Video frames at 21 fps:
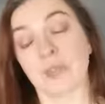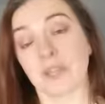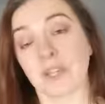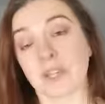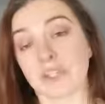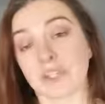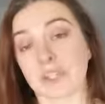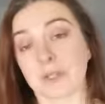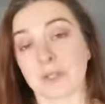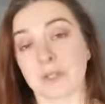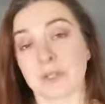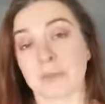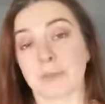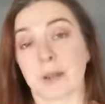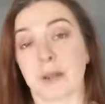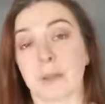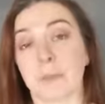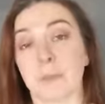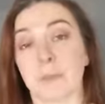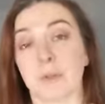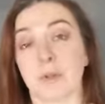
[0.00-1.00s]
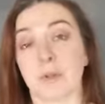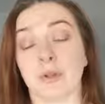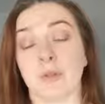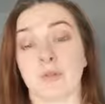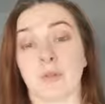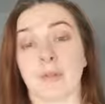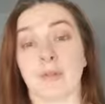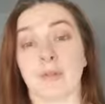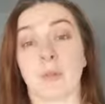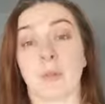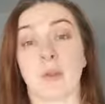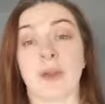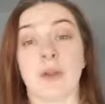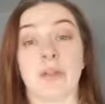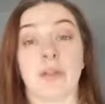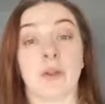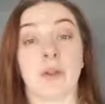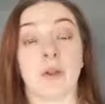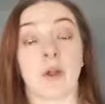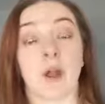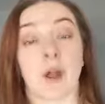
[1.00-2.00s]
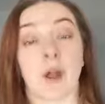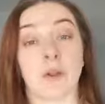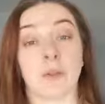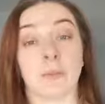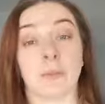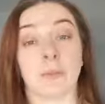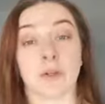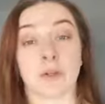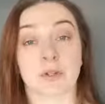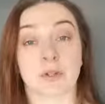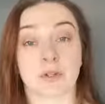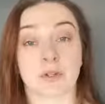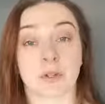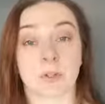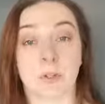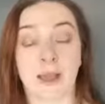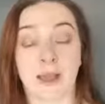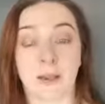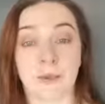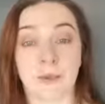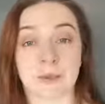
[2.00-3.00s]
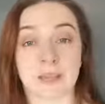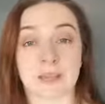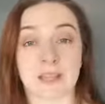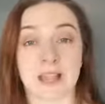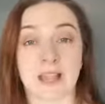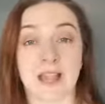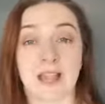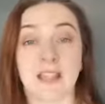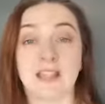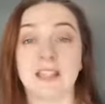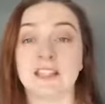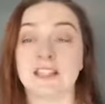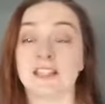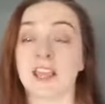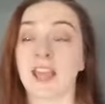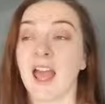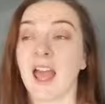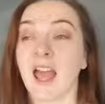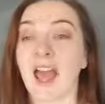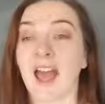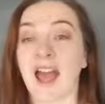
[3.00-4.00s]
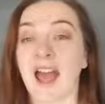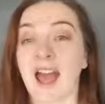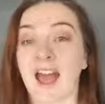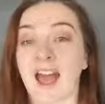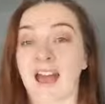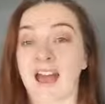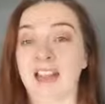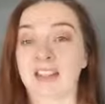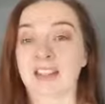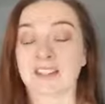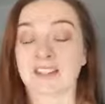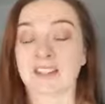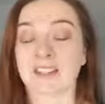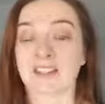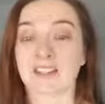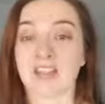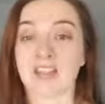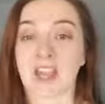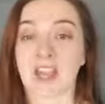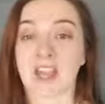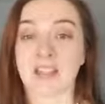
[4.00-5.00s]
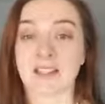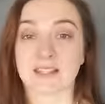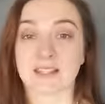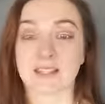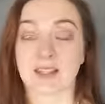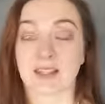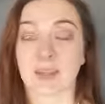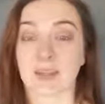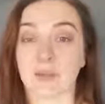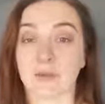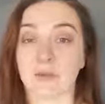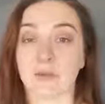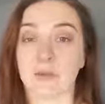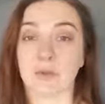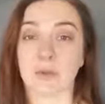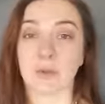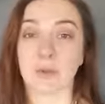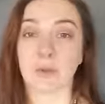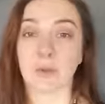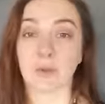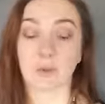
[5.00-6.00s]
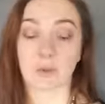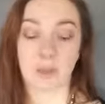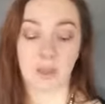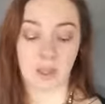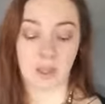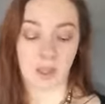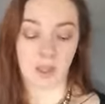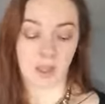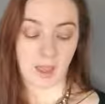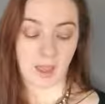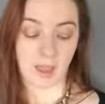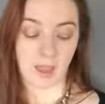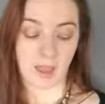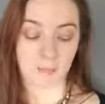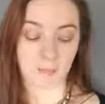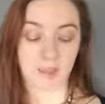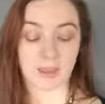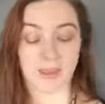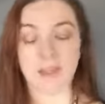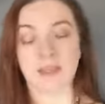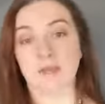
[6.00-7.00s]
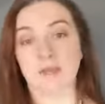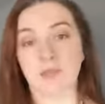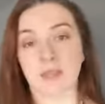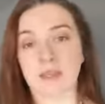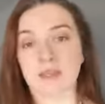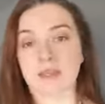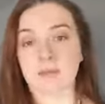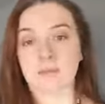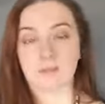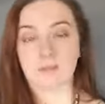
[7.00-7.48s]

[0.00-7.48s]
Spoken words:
she talks about improving the way that your home looks from outside. And suggests that if you it's